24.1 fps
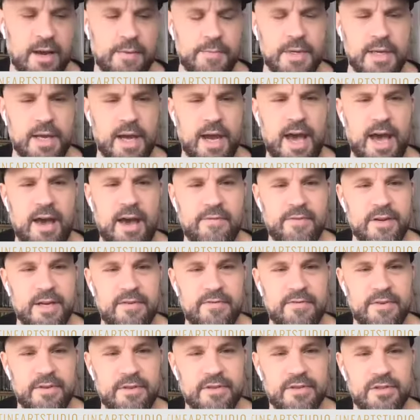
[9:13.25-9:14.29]
I mean, I haven't
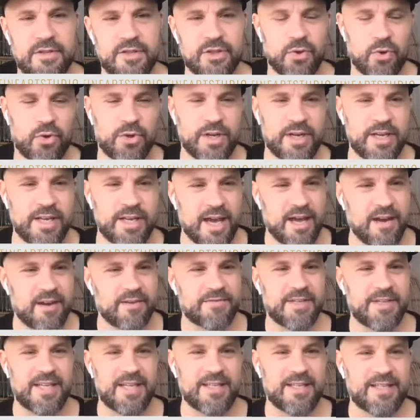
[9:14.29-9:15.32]
even sold any
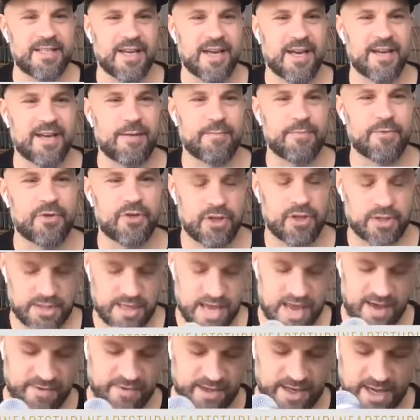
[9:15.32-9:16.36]
NFTs yet. I'm just I
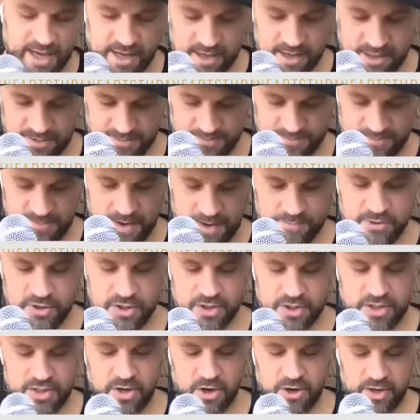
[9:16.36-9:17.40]
haven't like I'm
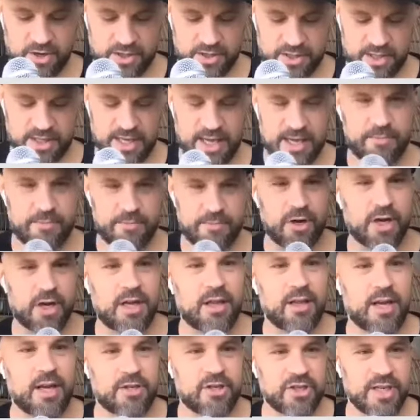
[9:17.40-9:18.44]
just starting to like put a
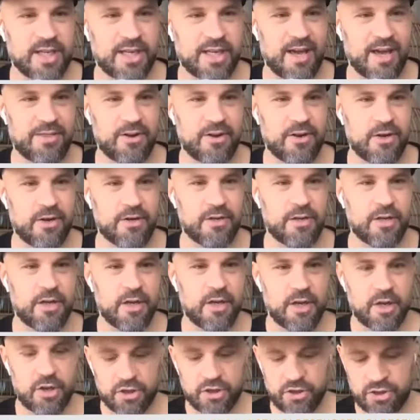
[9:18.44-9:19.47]
collection together.
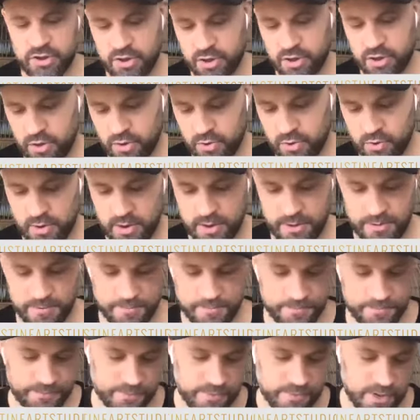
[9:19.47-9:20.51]
So
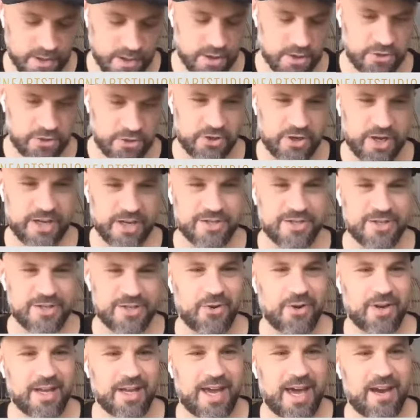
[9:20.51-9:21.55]
do you guys know
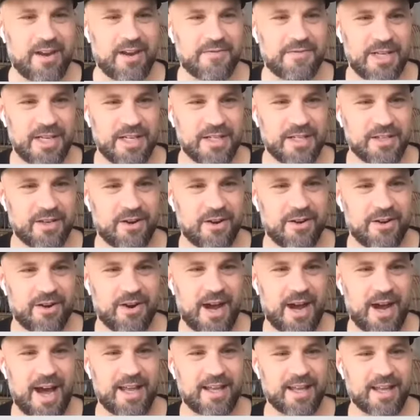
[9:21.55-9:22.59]
what like NFTs are
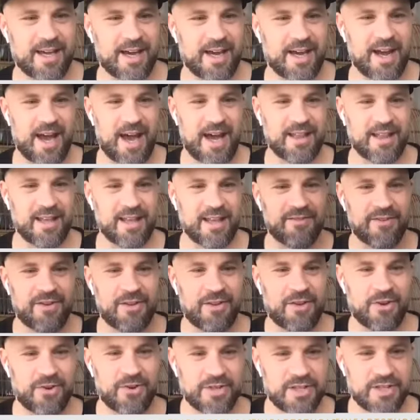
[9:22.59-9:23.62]
high, like on a high
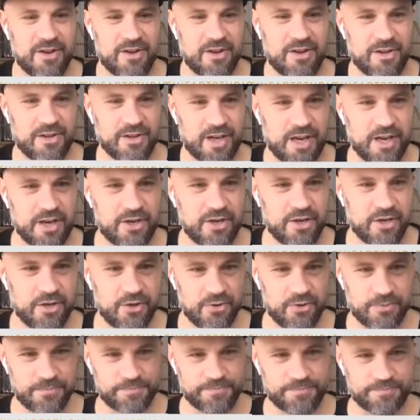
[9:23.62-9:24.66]
level, or is it all kind of
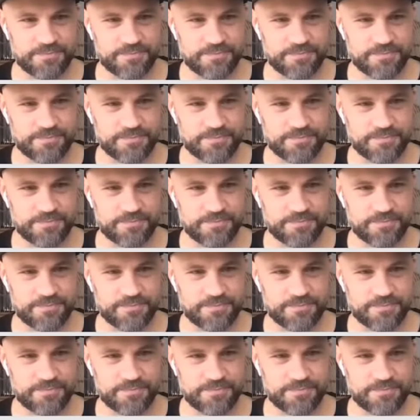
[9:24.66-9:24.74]
new?